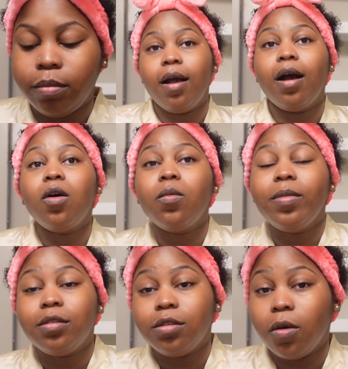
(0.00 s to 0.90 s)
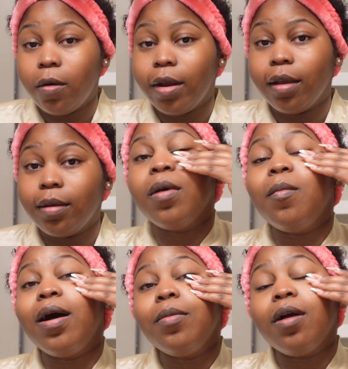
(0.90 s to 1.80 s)
I don't be snoring, but
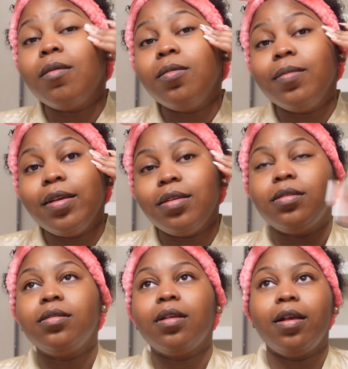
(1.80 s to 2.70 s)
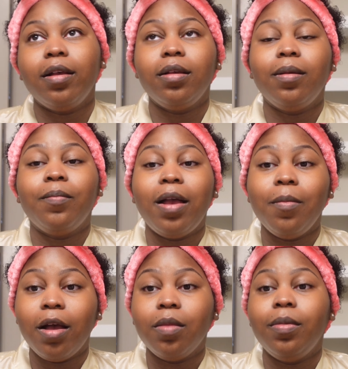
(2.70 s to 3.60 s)
my problem is my
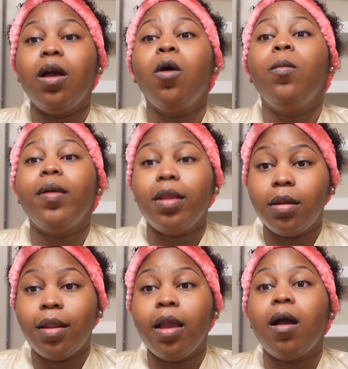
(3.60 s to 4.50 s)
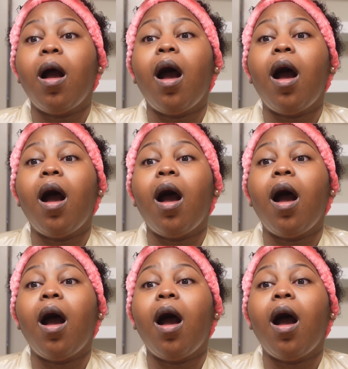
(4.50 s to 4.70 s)
mouth be open, like